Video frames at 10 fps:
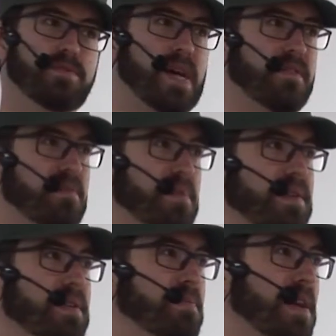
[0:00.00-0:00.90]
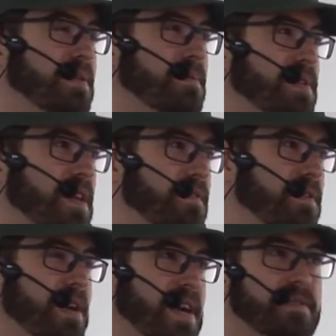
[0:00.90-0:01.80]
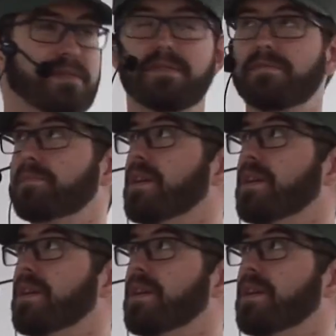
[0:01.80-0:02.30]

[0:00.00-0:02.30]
trivial, but it might save your ass from